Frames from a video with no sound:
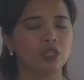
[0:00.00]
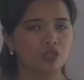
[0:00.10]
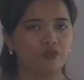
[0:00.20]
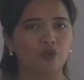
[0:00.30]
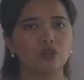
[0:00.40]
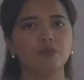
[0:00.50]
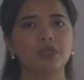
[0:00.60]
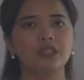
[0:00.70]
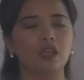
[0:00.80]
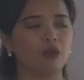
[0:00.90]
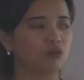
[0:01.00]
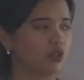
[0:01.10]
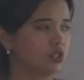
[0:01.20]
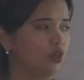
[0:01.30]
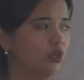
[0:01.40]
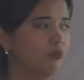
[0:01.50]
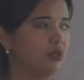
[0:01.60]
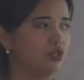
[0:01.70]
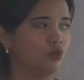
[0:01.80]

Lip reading: So for the meantime, we're just going to be